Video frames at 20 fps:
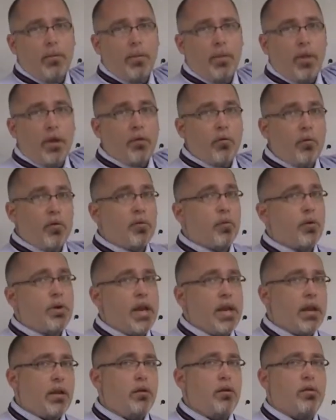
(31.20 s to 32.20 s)
In other words, we're
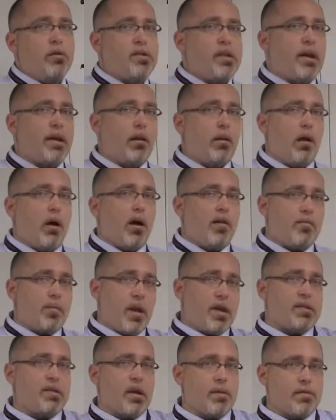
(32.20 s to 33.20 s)
taking Newton's second law of
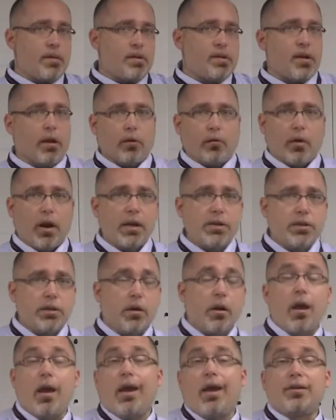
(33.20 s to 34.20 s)
mass times
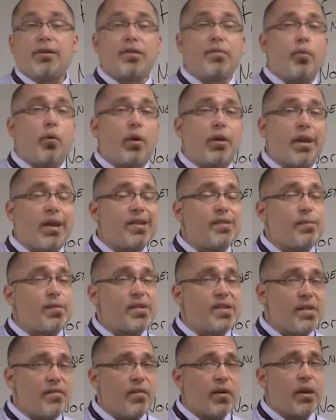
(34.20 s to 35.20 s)
acceleration, just putting a
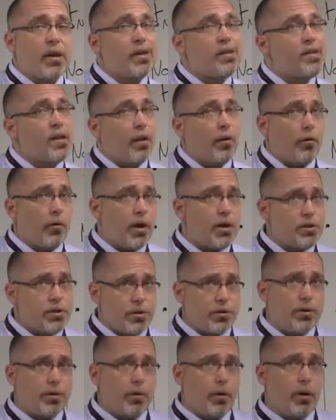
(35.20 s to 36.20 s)
specific
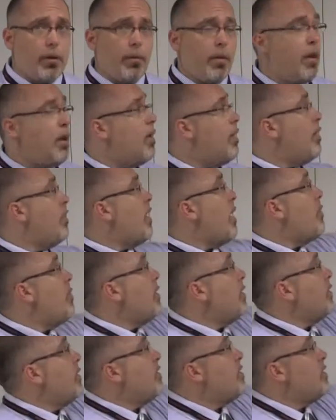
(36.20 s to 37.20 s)
acceleration to it. That being the